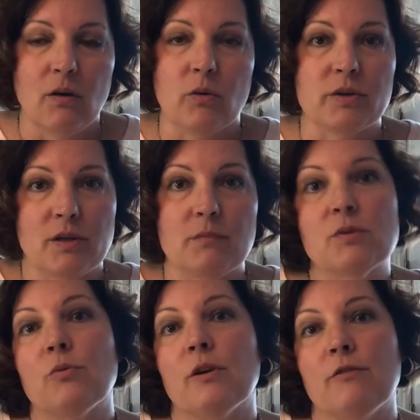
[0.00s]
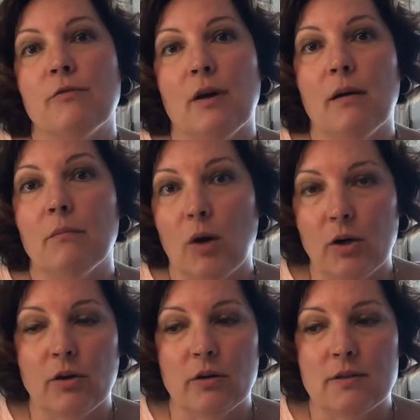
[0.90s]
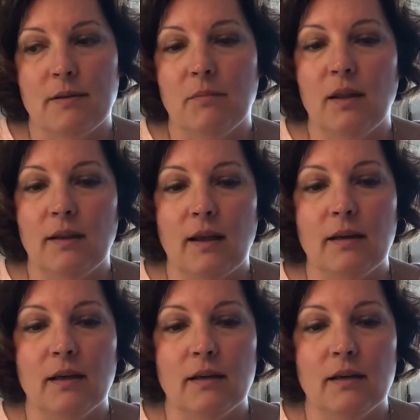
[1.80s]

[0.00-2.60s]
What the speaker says: or some sort of marker or something that